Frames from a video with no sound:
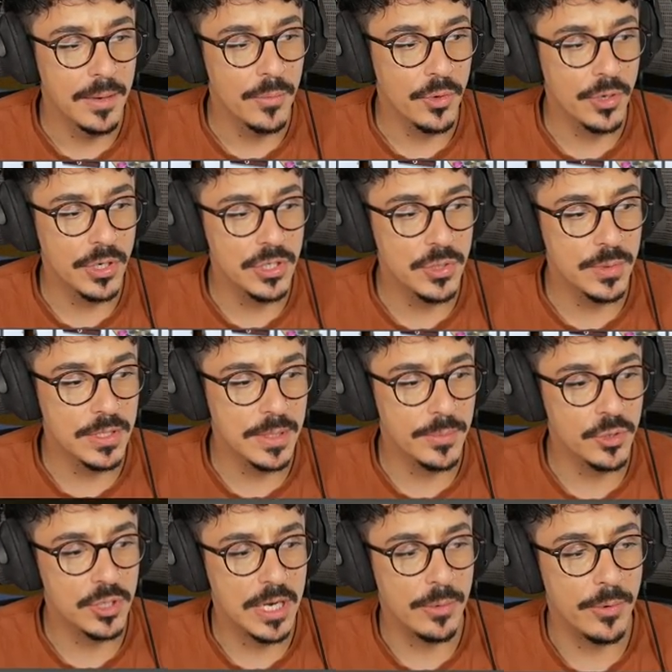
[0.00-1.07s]
We're going to do a double
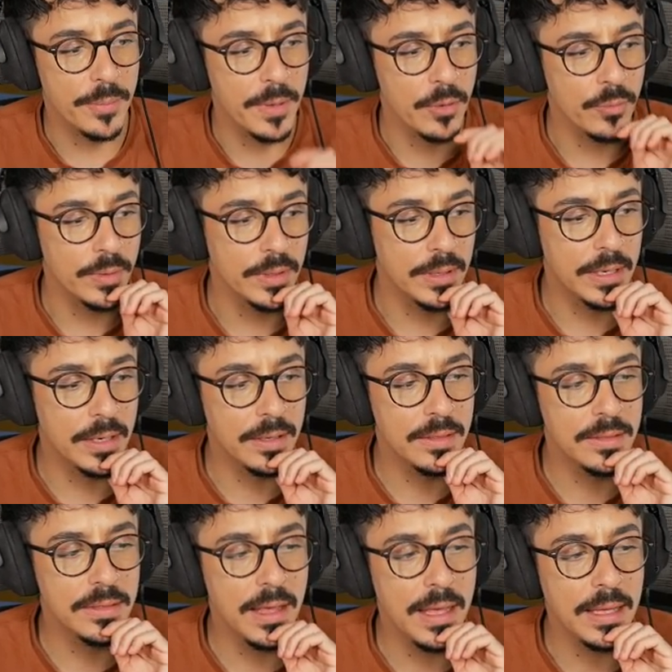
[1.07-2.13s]
shower moment. And I
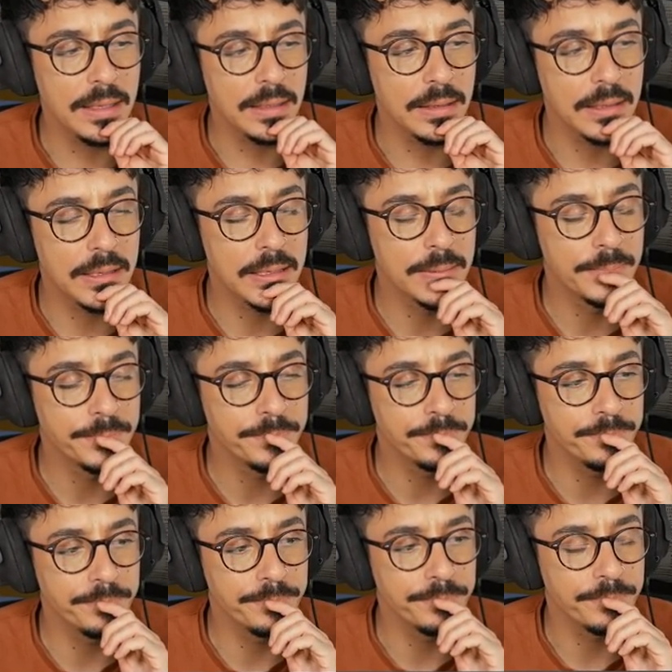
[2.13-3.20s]
think...
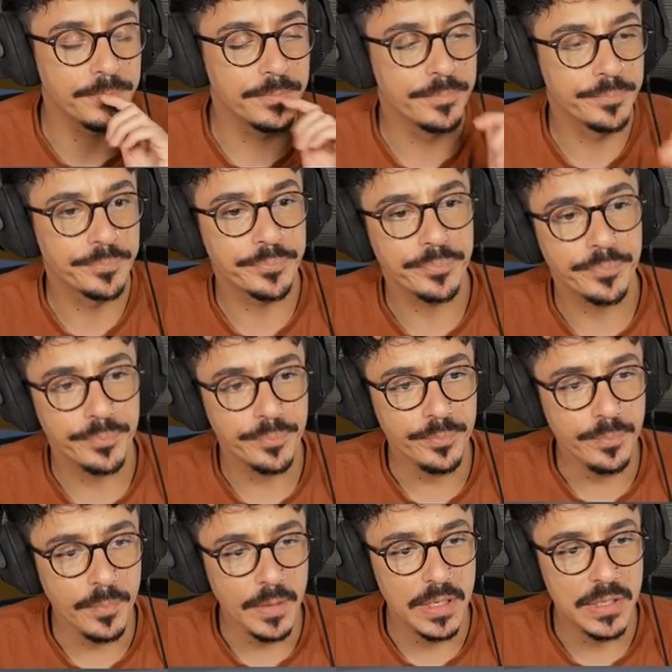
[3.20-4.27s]
Hmm.
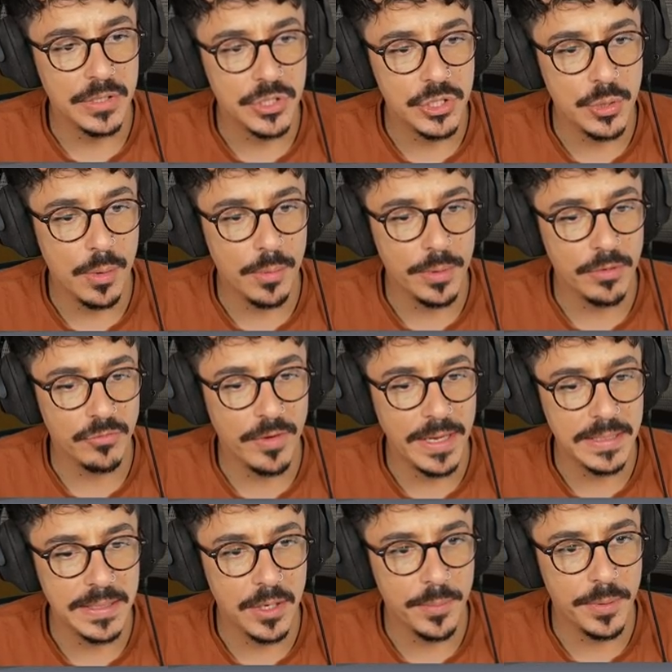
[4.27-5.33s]
Do I want to
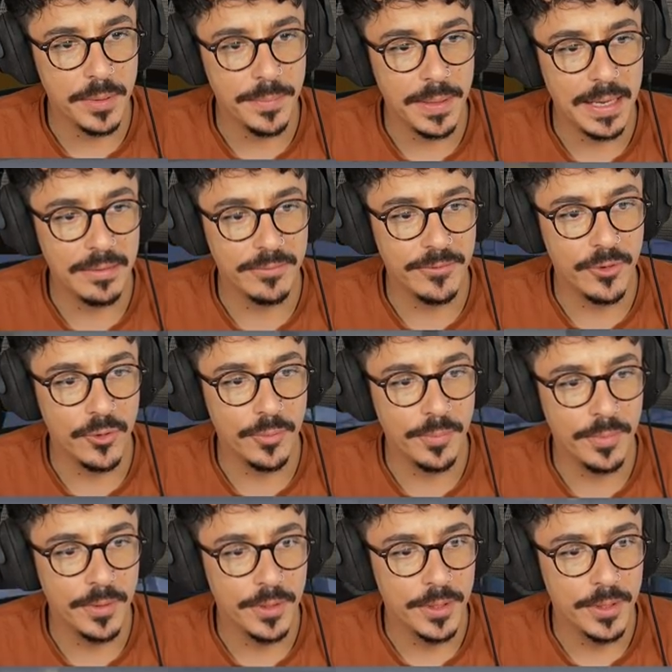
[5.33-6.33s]
raise it up on a platform?